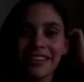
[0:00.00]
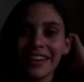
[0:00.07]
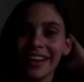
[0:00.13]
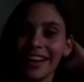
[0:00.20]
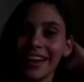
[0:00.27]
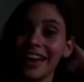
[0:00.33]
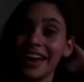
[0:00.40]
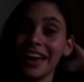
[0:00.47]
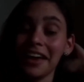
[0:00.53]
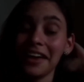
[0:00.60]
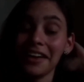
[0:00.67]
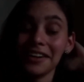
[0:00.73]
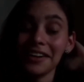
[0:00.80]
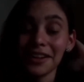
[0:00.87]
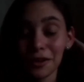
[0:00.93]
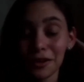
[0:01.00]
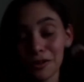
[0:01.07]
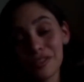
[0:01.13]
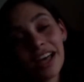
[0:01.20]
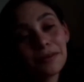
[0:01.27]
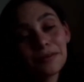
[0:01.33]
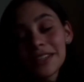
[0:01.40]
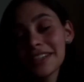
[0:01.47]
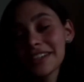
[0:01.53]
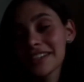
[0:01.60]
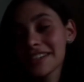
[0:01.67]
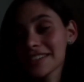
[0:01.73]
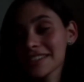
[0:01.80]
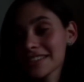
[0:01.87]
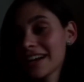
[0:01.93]
and all that, because
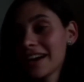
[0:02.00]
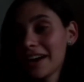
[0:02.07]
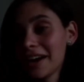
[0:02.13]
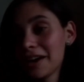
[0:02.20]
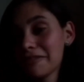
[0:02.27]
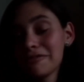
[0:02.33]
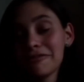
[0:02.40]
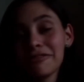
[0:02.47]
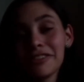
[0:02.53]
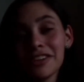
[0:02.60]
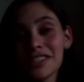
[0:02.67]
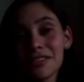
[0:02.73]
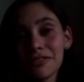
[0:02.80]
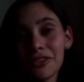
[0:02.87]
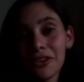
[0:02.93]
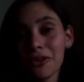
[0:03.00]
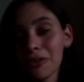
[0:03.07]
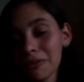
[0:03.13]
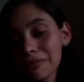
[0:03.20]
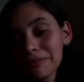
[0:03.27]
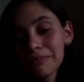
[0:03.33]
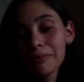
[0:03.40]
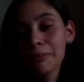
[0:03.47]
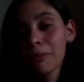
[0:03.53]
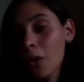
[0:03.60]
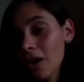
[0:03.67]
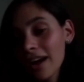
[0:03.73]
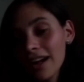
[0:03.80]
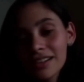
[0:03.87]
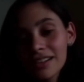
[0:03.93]
first of all,
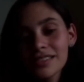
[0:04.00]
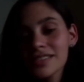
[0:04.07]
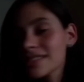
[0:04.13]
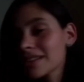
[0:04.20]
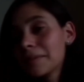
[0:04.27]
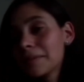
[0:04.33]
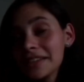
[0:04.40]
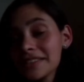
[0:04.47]
vocals amazing.